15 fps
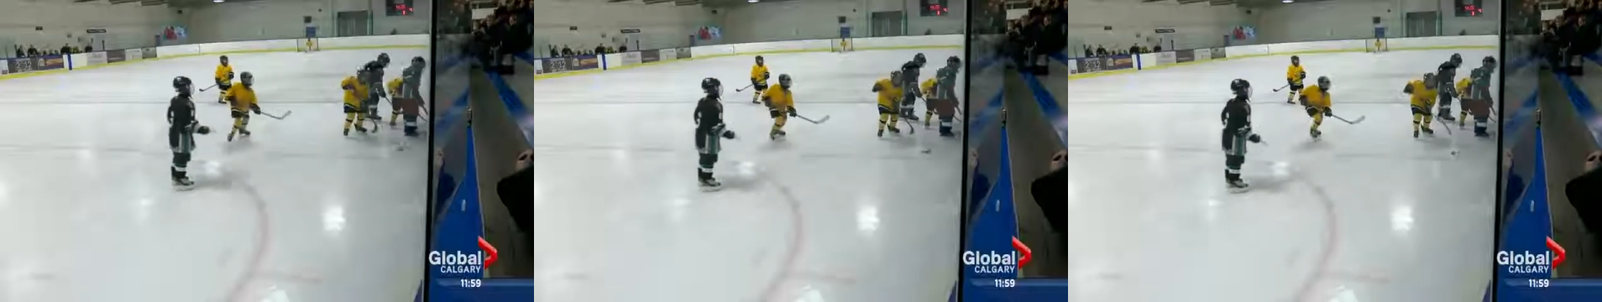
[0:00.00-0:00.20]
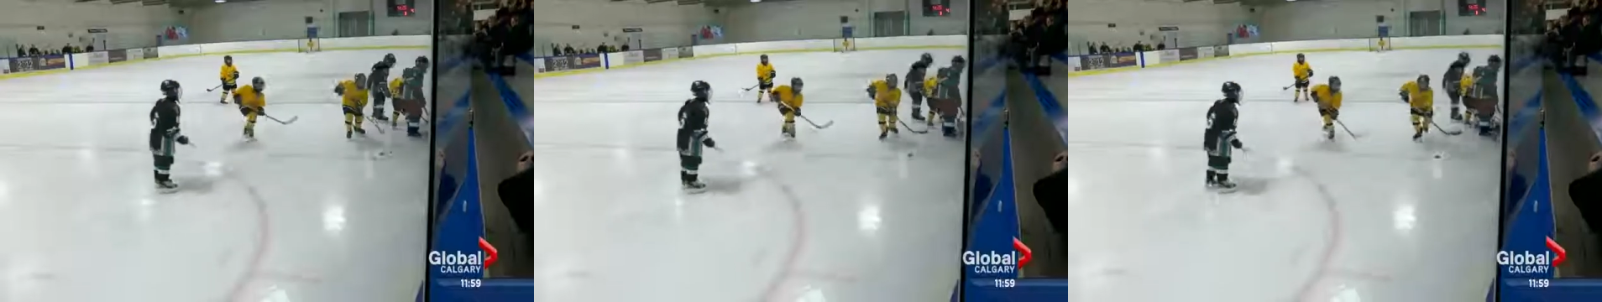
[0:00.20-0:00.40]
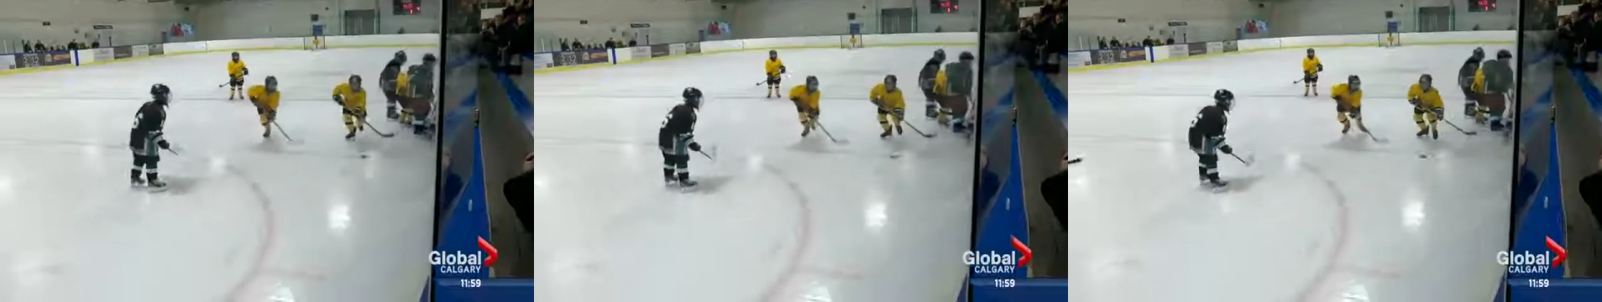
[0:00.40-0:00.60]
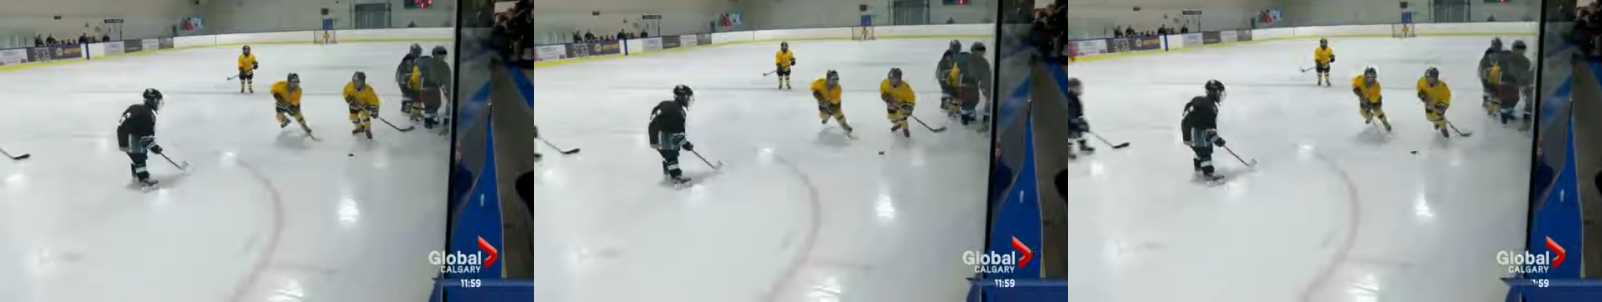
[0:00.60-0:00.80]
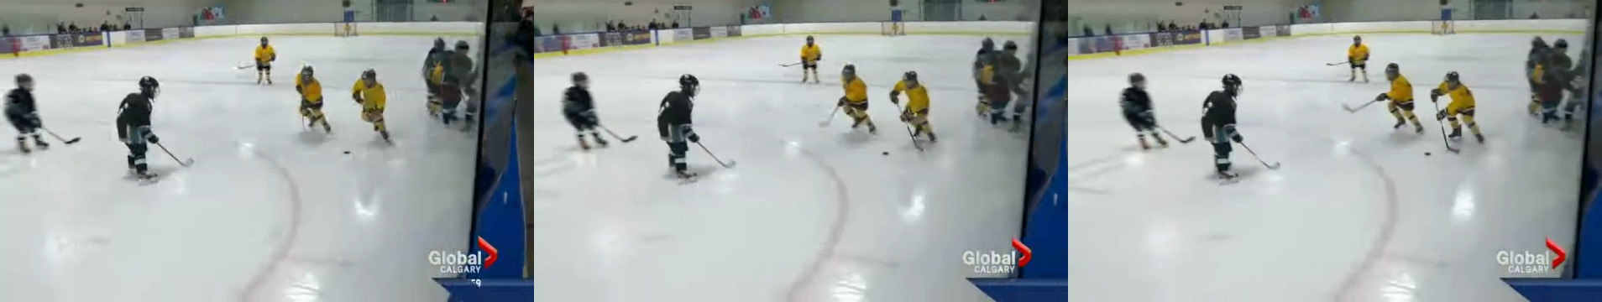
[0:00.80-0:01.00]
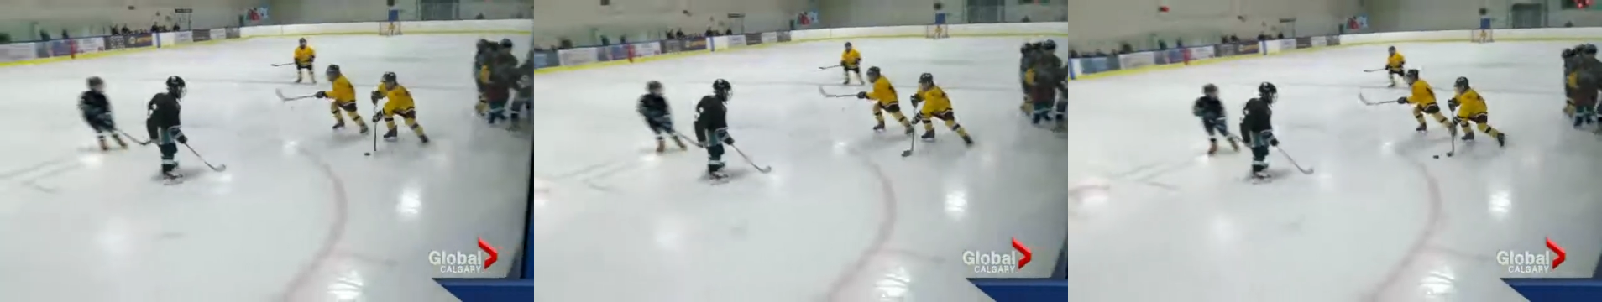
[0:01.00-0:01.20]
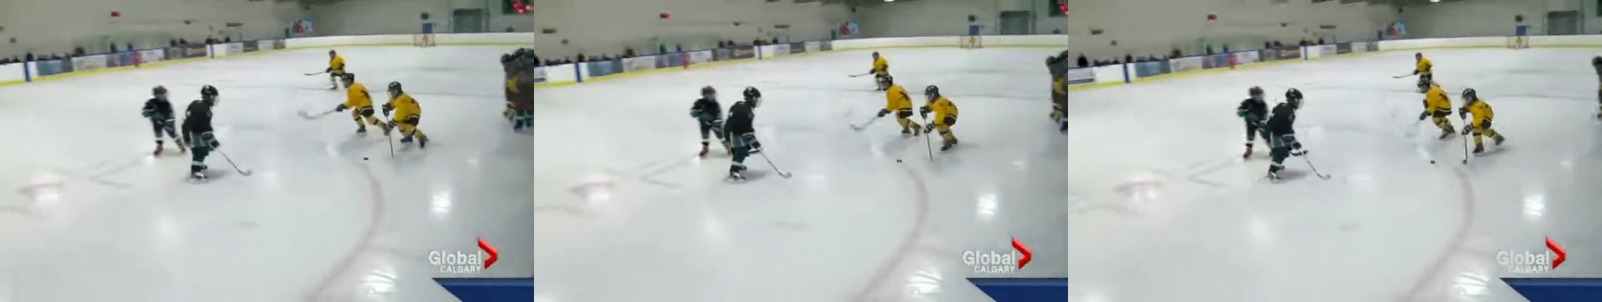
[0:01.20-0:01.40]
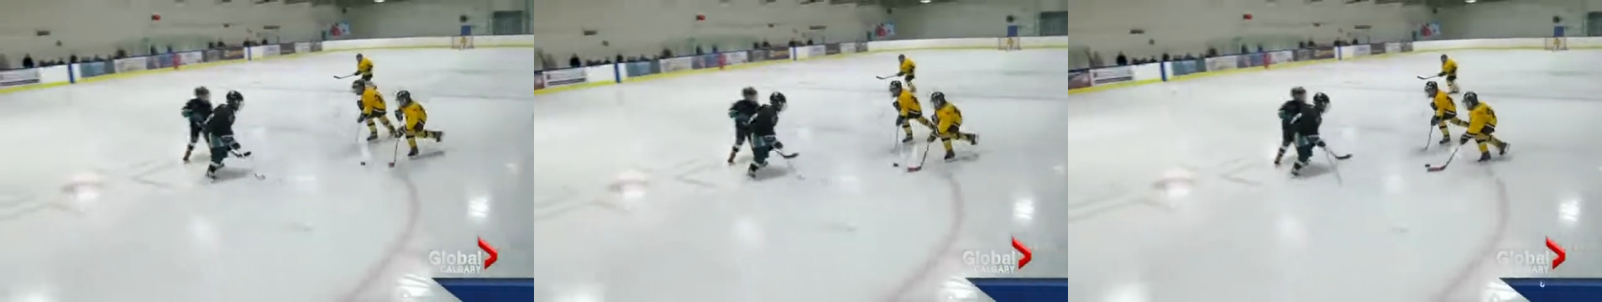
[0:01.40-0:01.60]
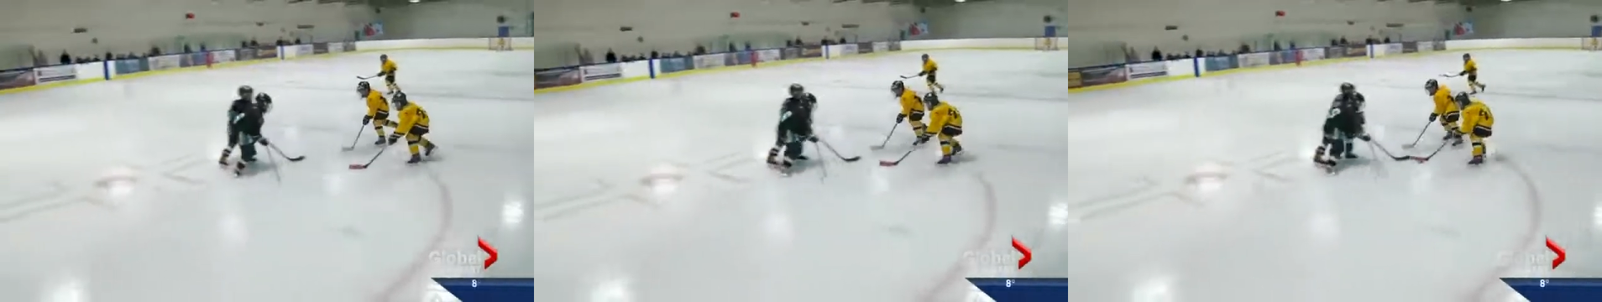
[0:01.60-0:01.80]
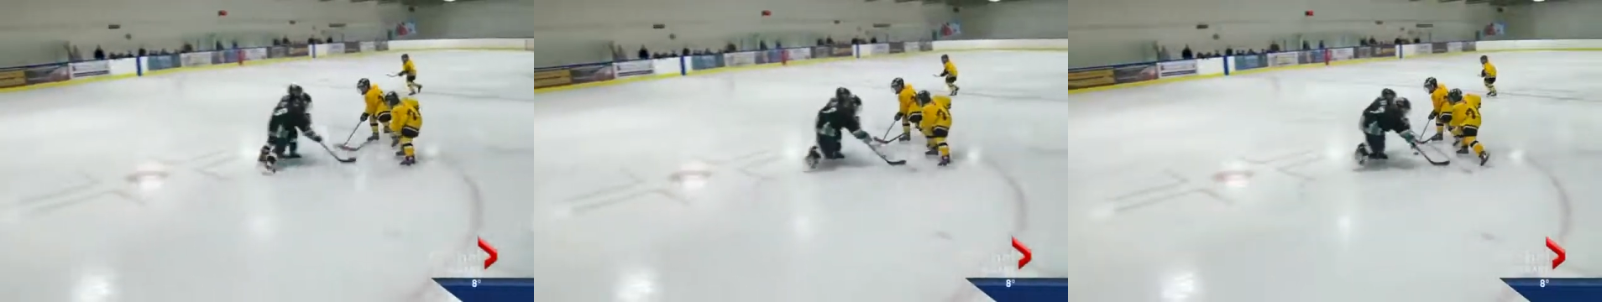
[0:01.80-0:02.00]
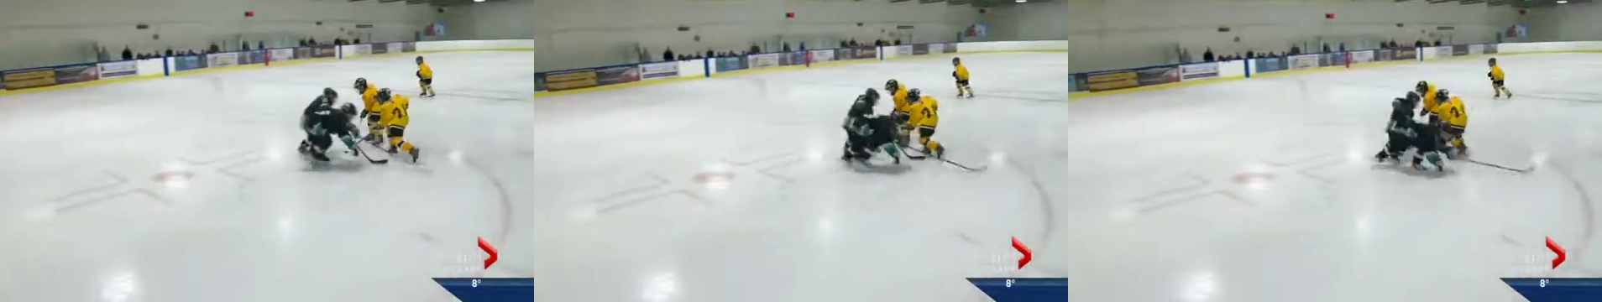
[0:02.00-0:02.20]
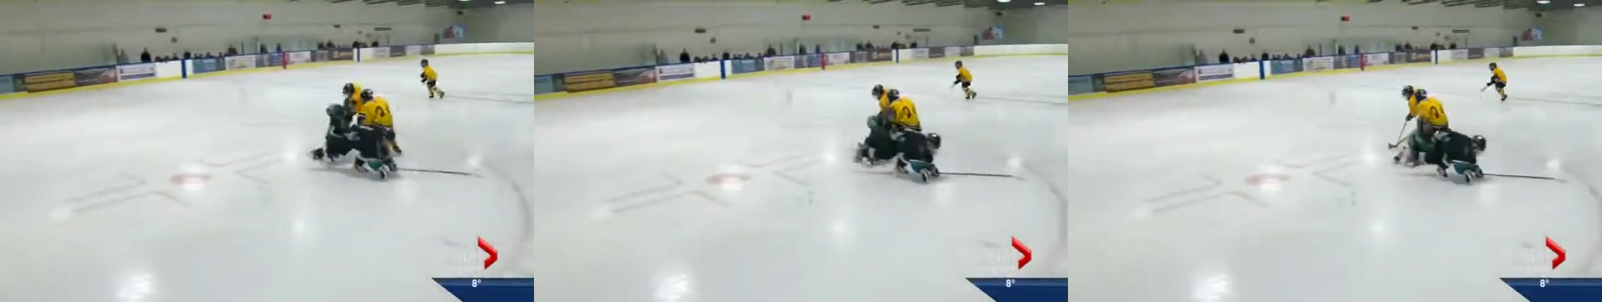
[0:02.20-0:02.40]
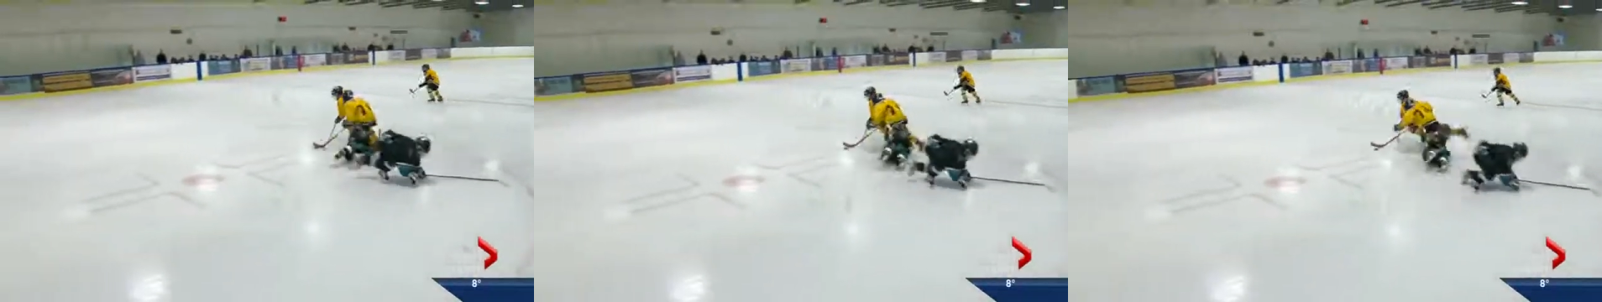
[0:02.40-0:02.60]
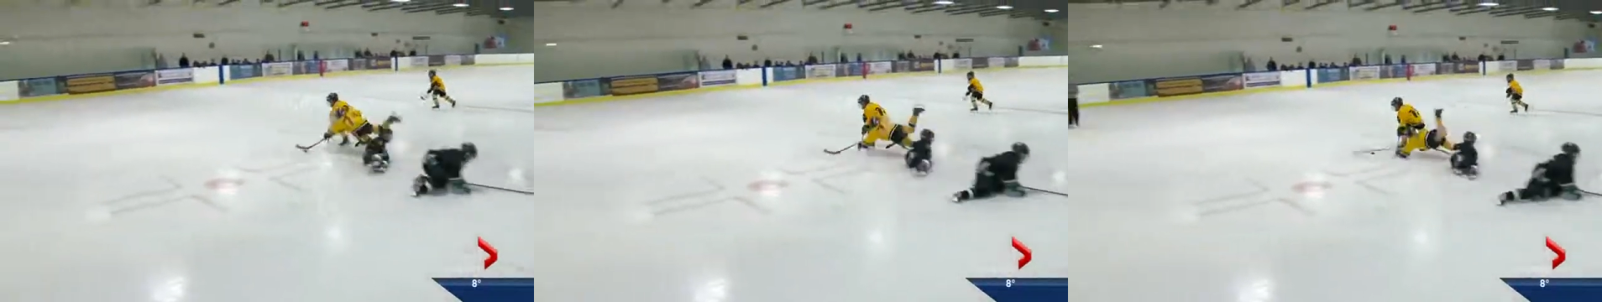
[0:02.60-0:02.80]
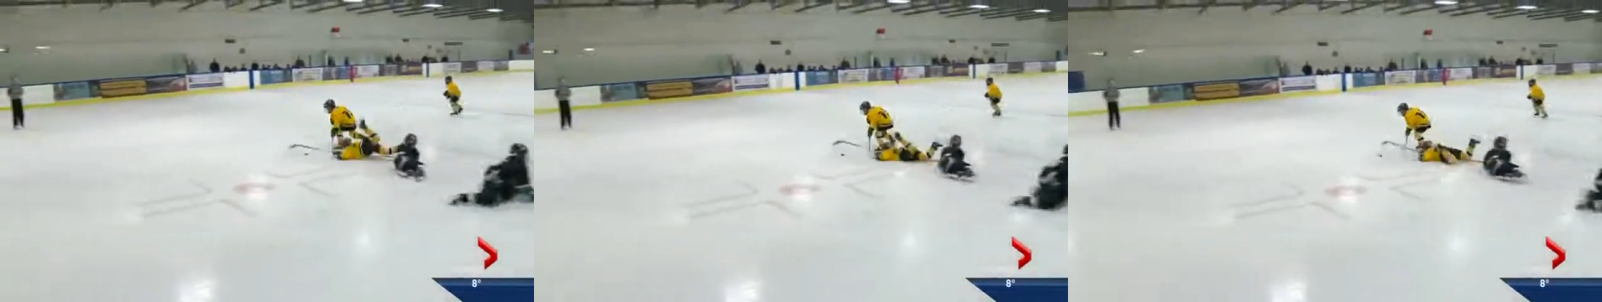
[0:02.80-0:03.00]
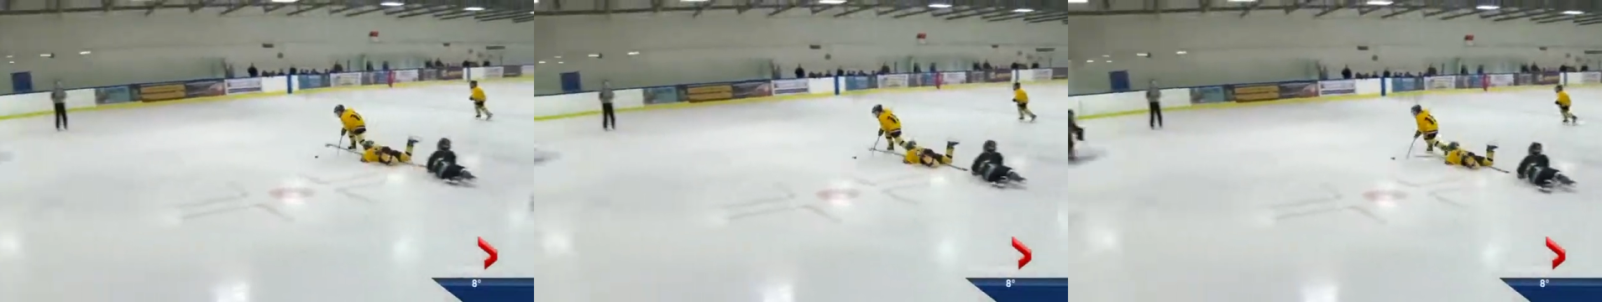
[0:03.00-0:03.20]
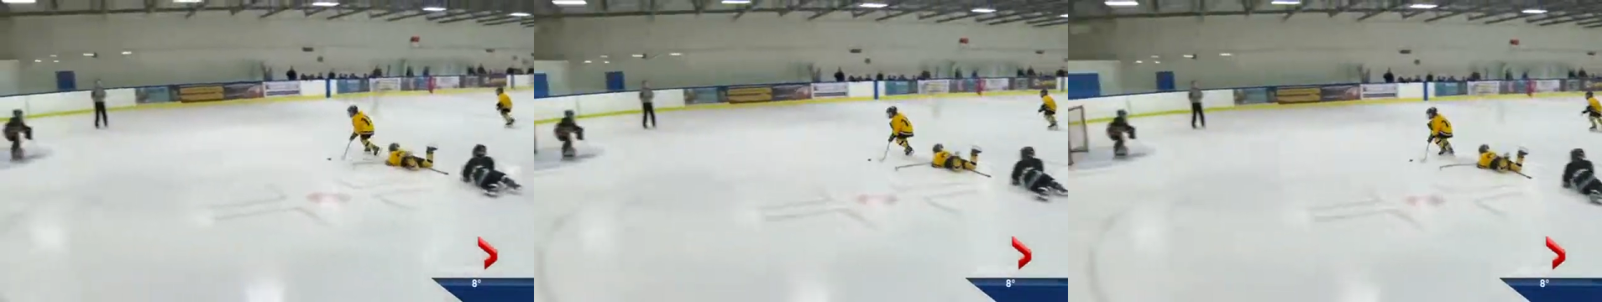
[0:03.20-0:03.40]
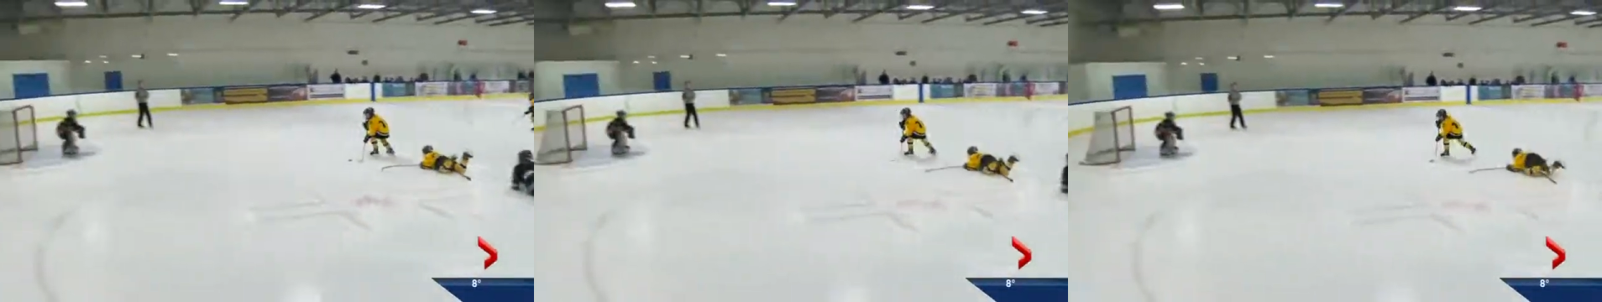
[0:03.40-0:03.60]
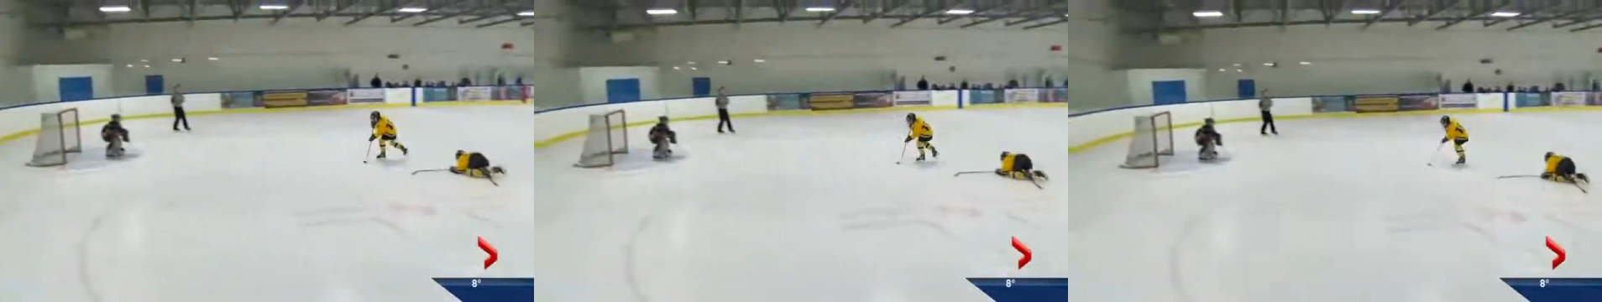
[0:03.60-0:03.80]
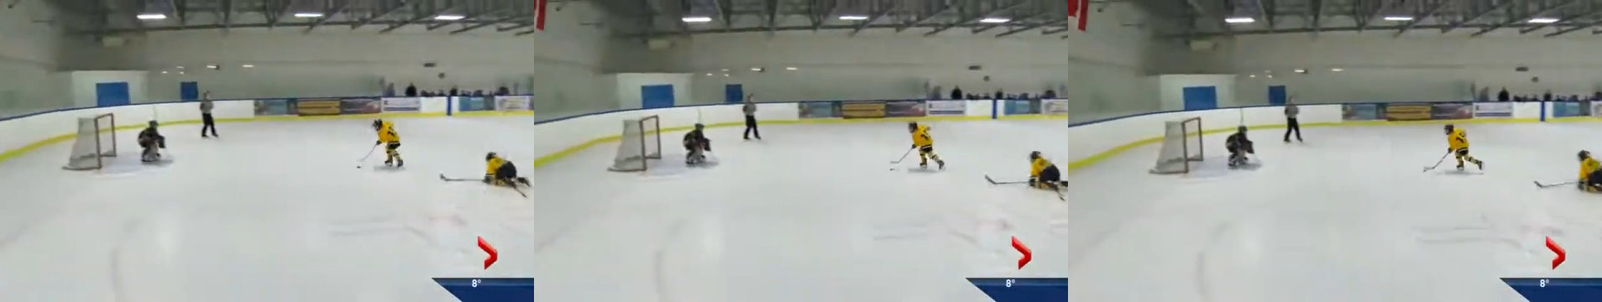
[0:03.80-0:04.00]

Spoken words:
Nobody's mouth can be seen.